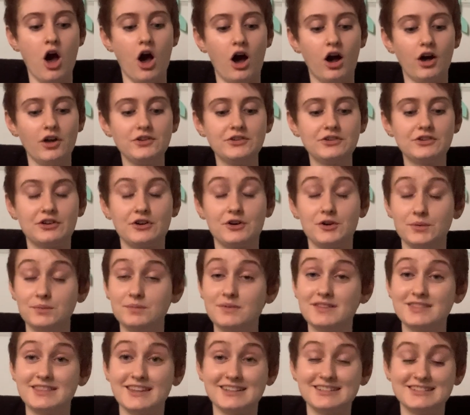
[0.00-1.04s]
Also,
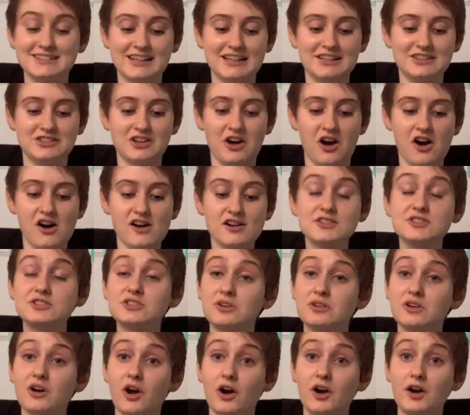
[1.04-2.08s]
they say dogs
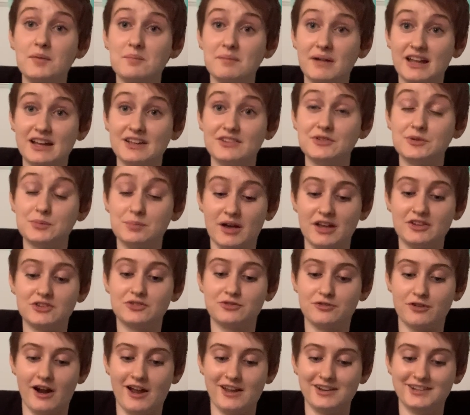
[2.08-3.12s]
are a man's
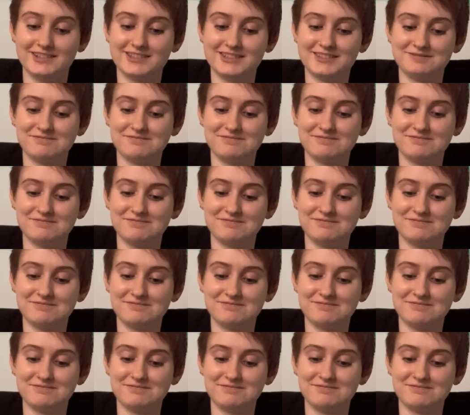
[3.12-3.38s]
best friend.